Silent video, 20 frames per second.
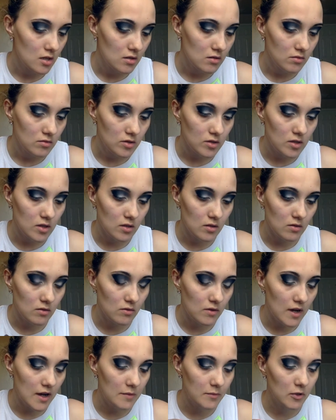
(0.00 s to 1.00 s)

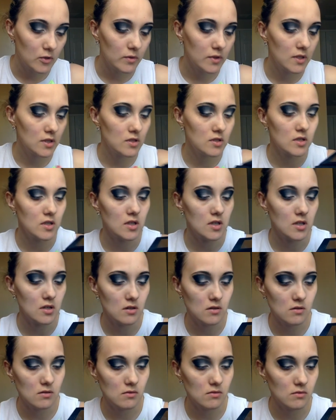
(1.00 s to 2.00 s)
So I'm going to
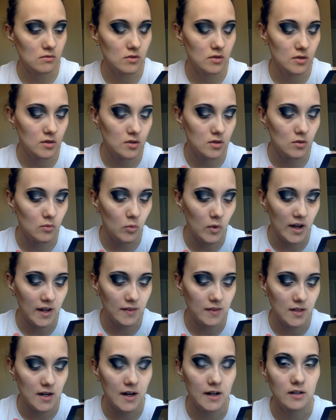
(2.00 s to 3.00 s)
use the
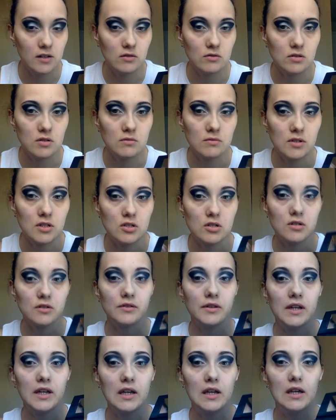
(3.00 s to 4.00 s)
white that I used
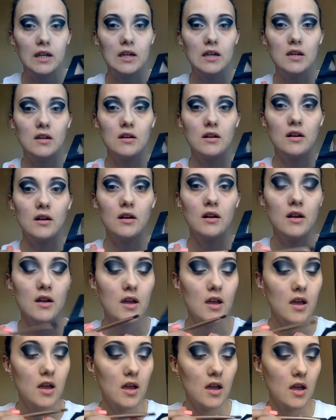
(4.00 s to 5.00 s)
originally here,
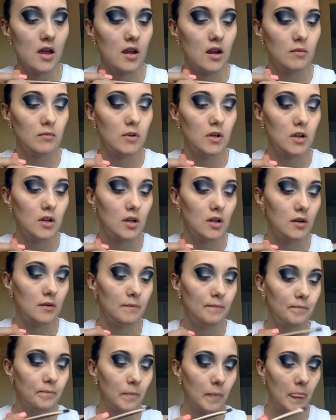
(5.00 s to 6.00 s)
and I'm
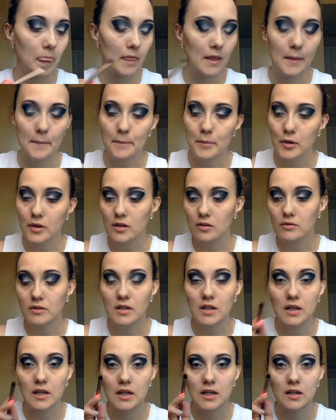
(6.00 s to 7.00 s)
gonna put it on
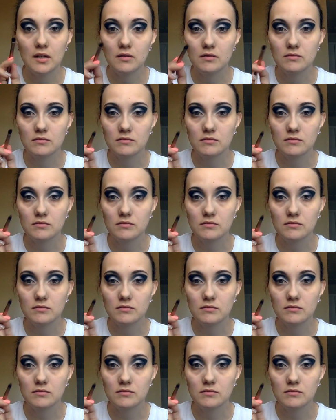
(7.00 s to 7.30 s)
any